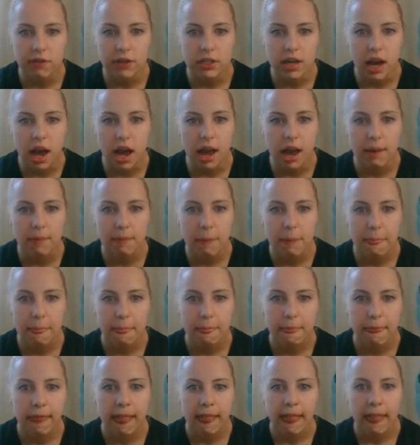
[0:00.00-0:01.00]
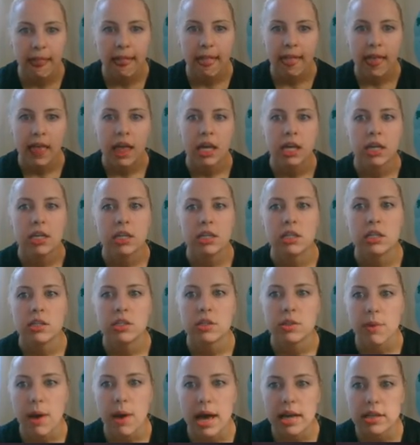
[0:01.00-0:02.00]
time.
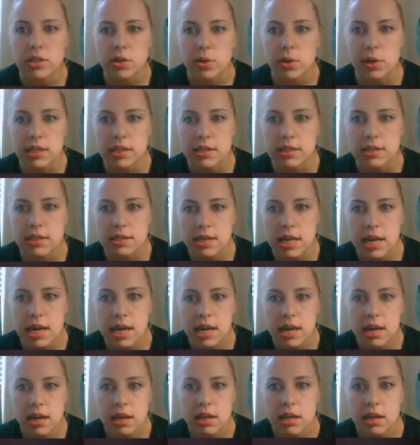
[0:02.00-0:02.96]
So as you can see,